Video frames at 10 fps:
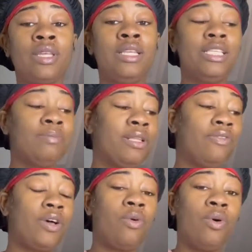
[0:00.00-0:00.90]
This
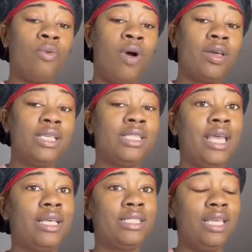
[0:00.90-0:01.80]
motherfucker want to walk his
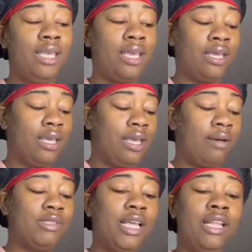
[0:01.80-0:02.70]
ass in.
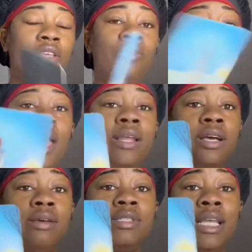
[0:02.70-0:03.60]
I'm telling you, Eight of
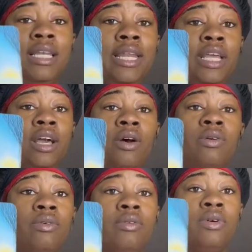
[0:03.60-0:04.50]
Cups say let it
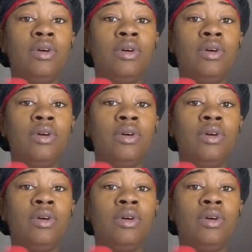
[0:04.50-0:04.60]
go.